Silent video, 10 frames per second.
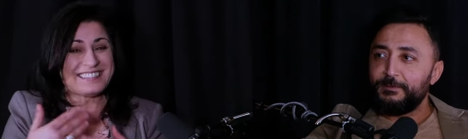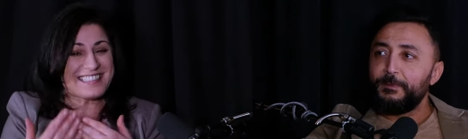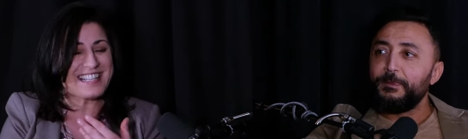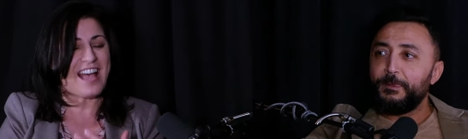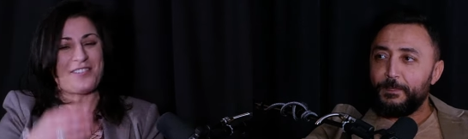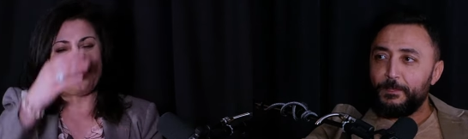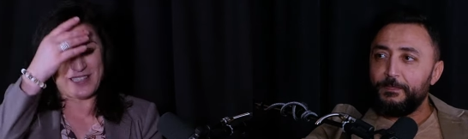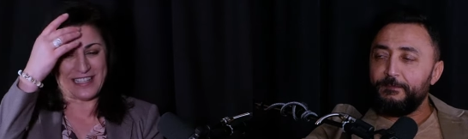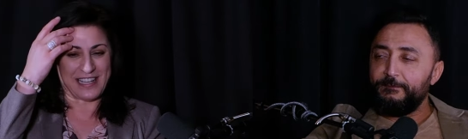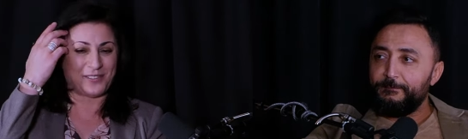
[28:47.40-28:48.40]
Speaker 1: just haven't been
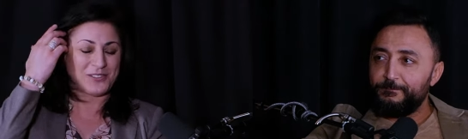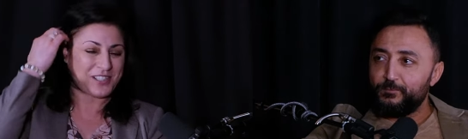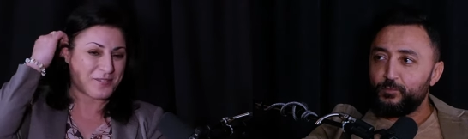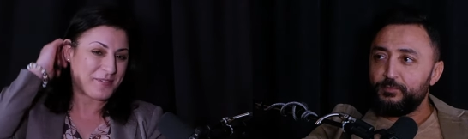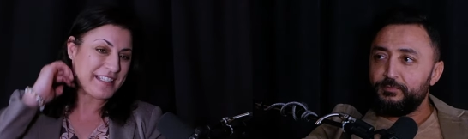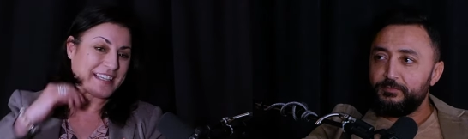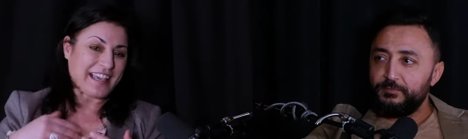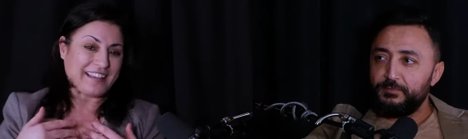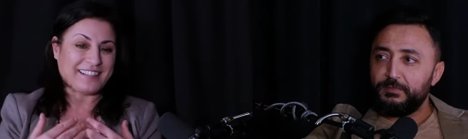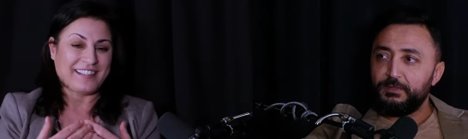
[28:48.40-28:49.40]
able to
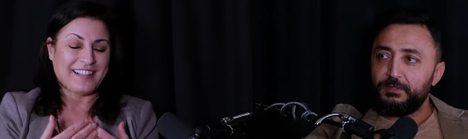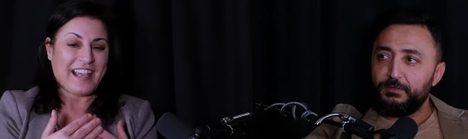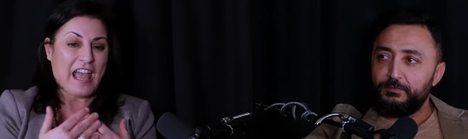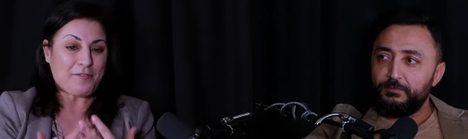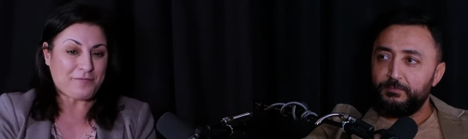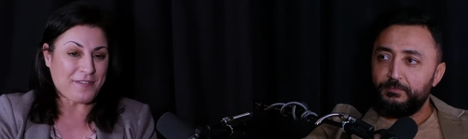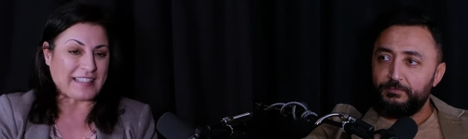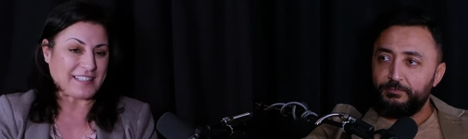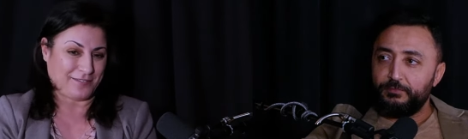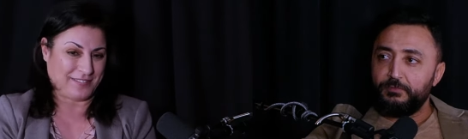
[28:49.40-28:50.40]
communicate
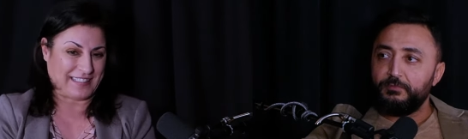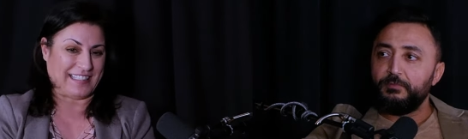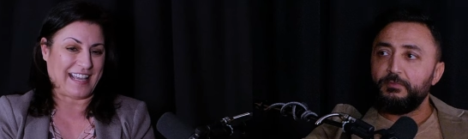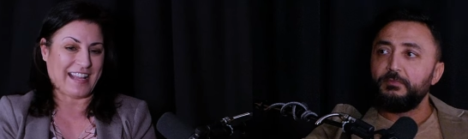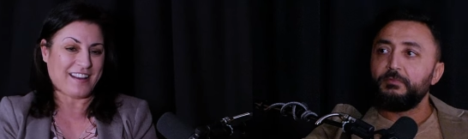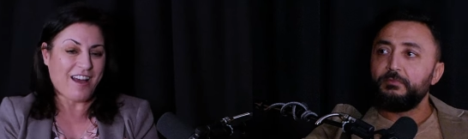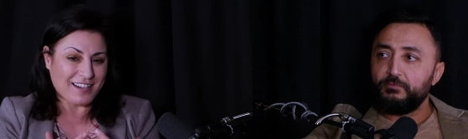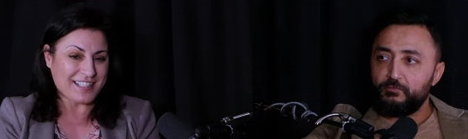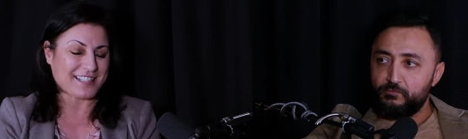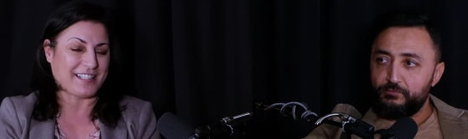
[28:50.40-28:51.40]
effectively and
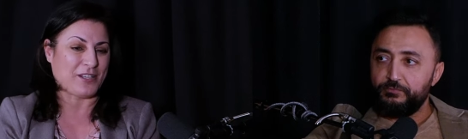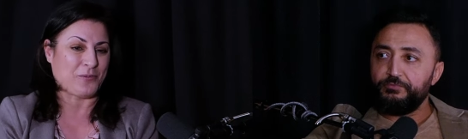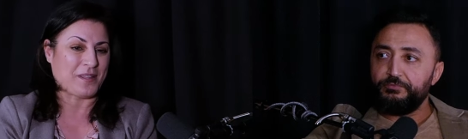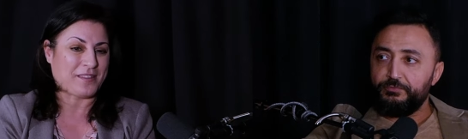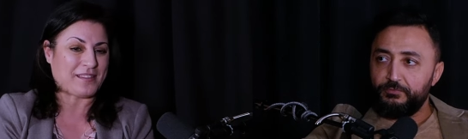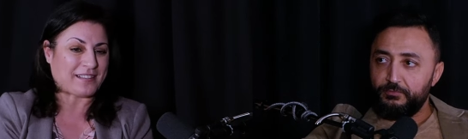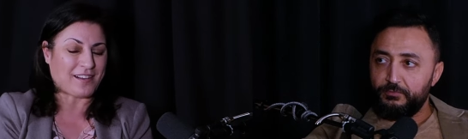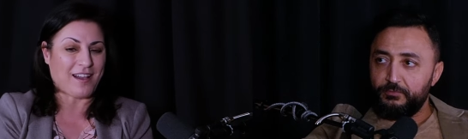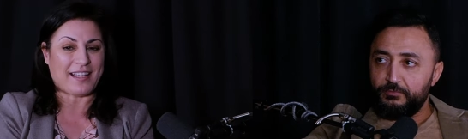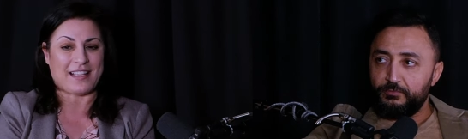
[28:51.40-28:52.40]
honestly with the
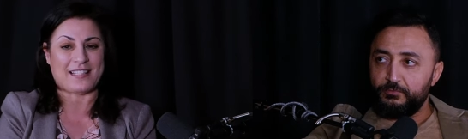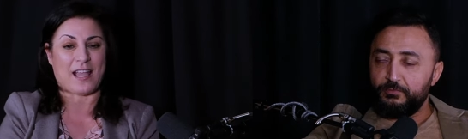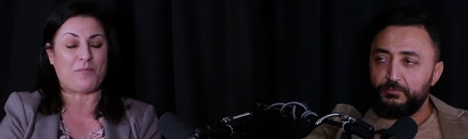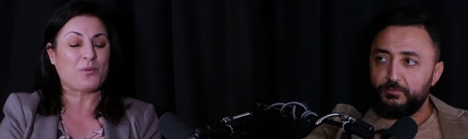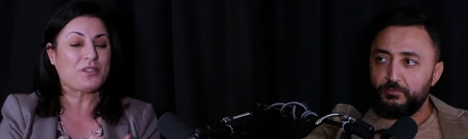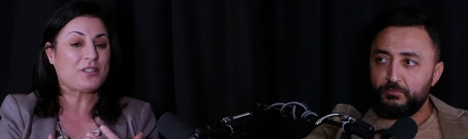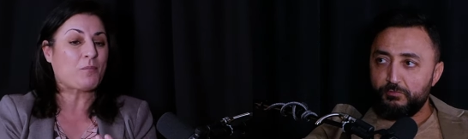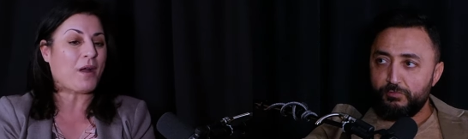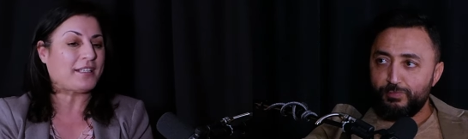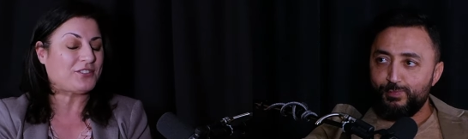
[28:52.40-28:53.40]
clients and put their
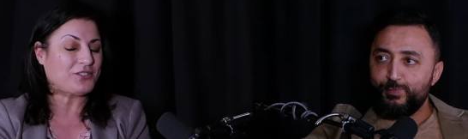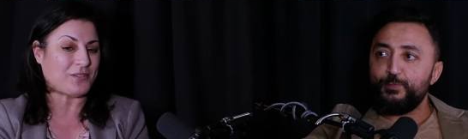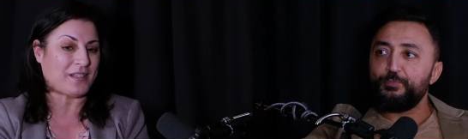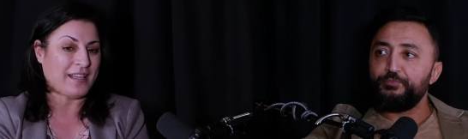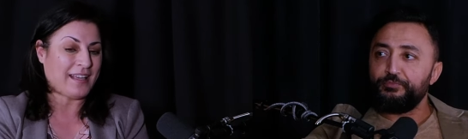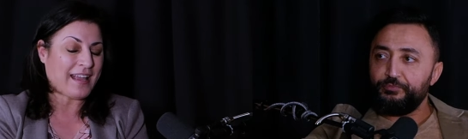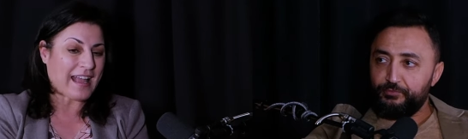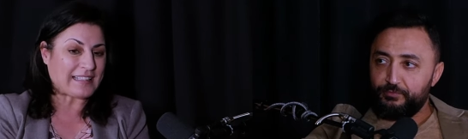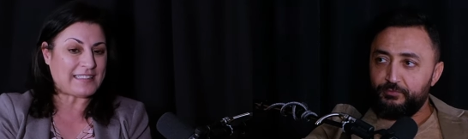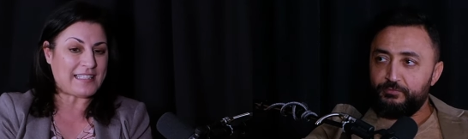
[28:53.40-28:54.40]
mind to
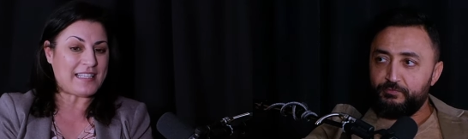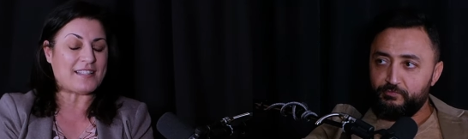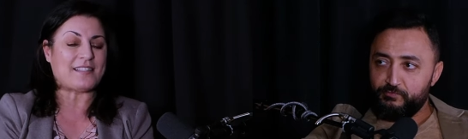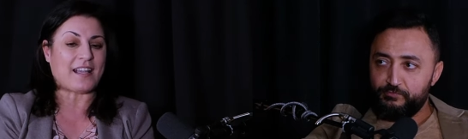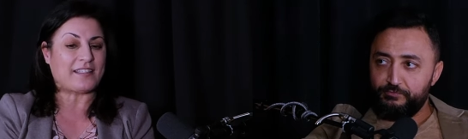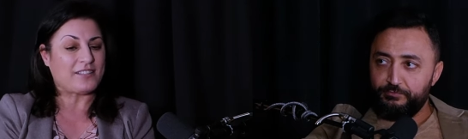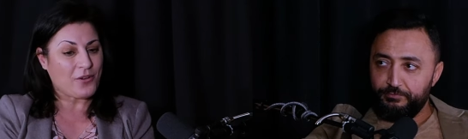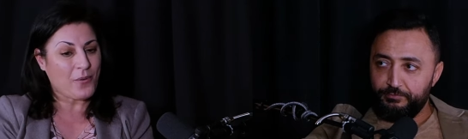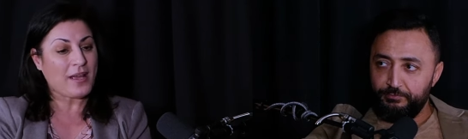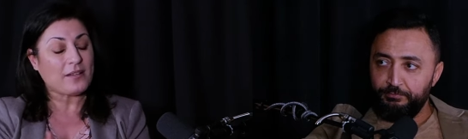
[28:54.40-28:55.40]
at ease that you know
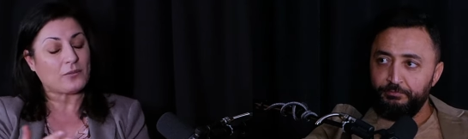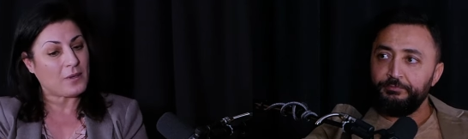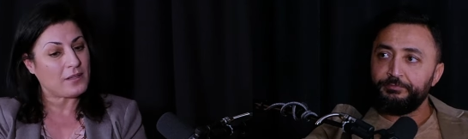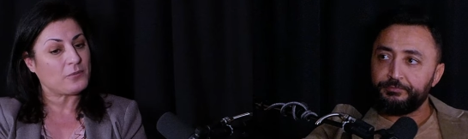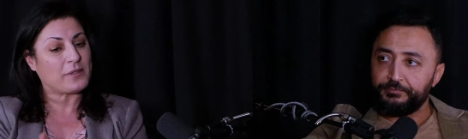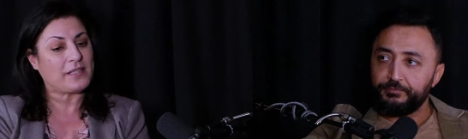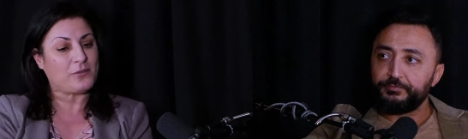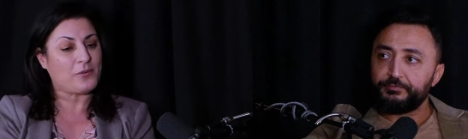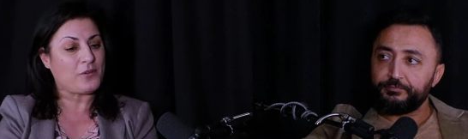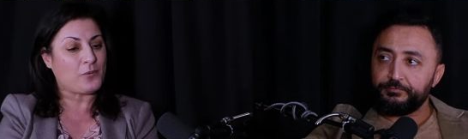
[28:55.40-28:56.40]
what well we,
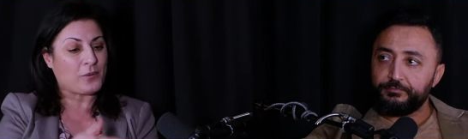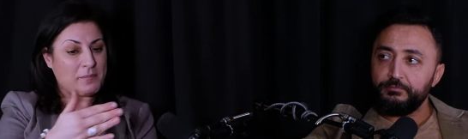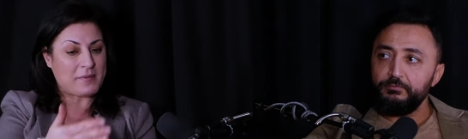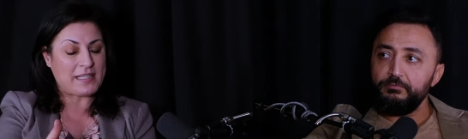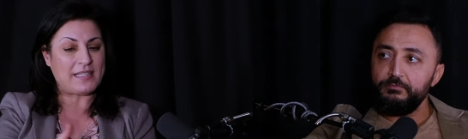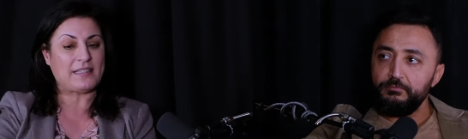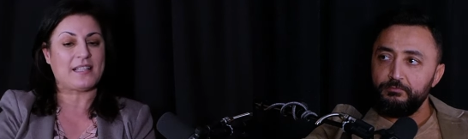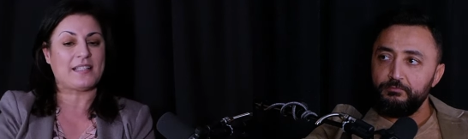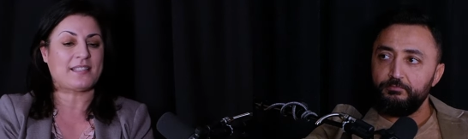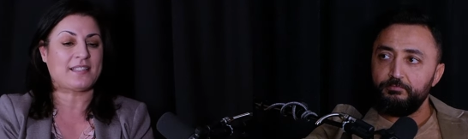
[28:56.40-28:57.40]
we were meeting
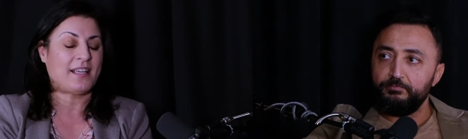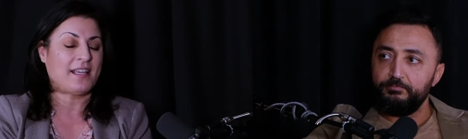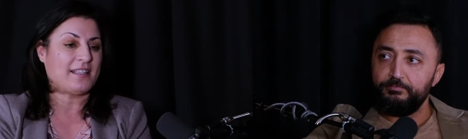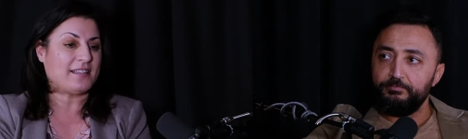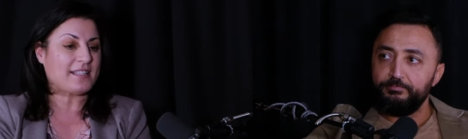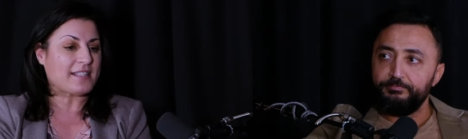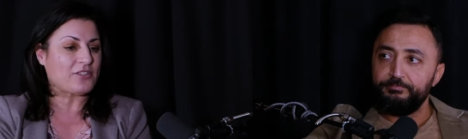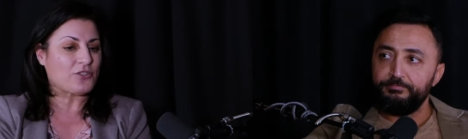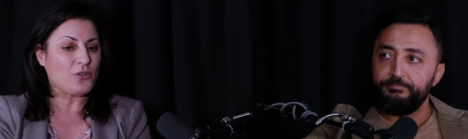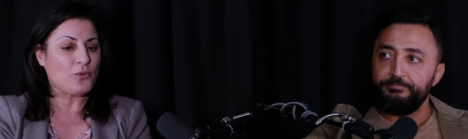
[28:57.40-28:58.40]
this this
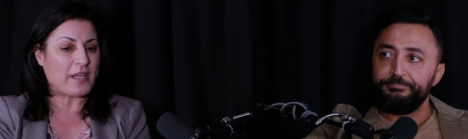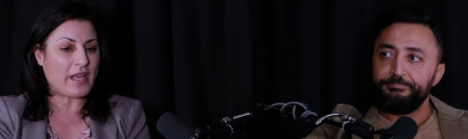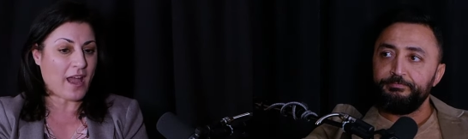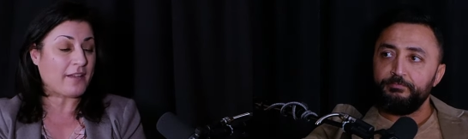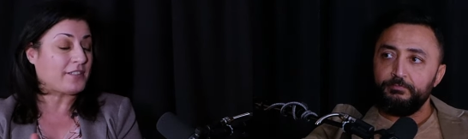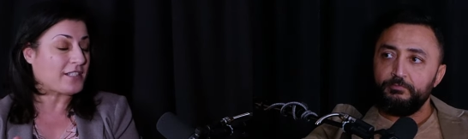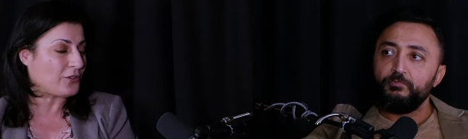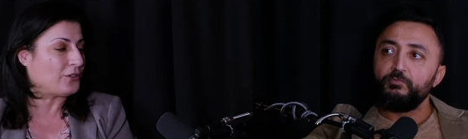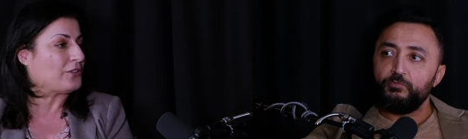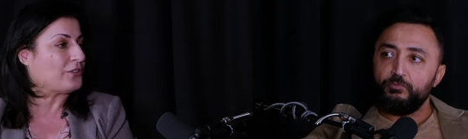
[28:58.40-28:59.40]
issue. We have the
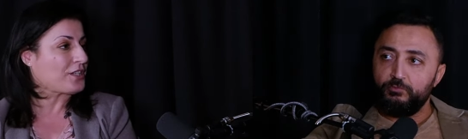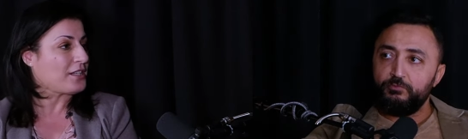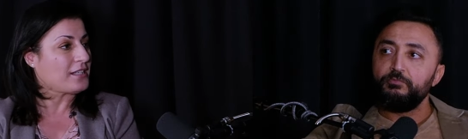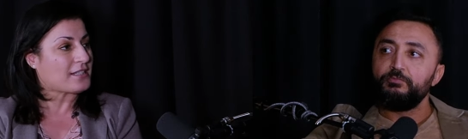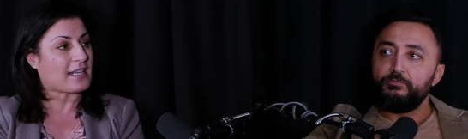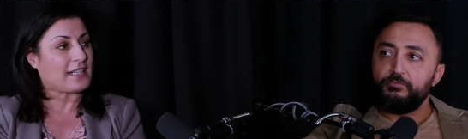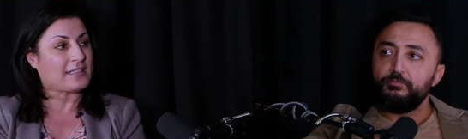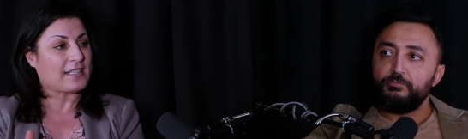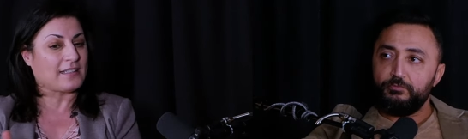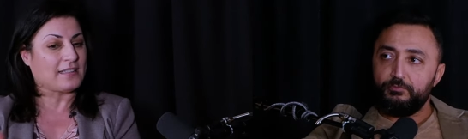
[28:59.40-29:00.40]
solution. It's going to
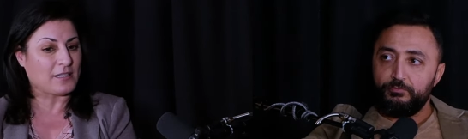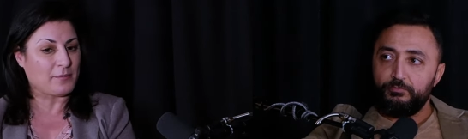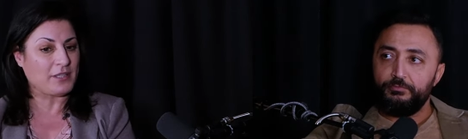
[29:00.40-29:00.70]
take a little bit